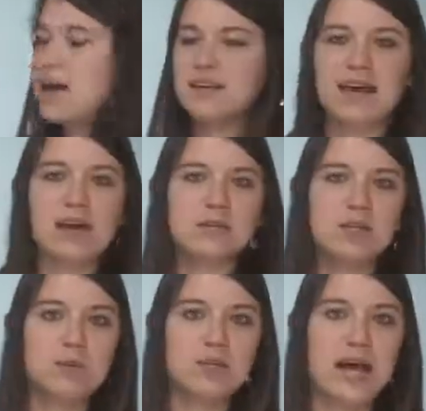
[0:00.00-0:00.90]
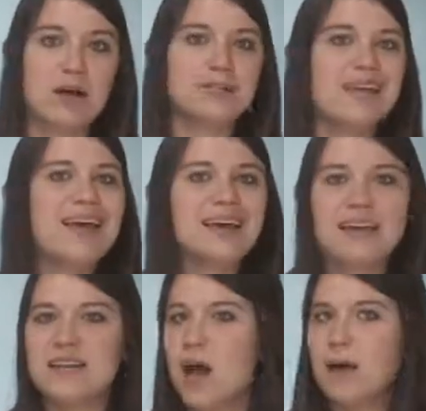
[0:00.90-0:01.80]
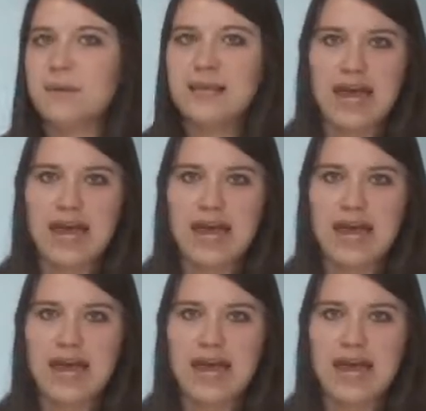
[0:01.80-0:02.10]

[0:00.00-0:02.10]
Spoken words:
uncountable nouns cannot be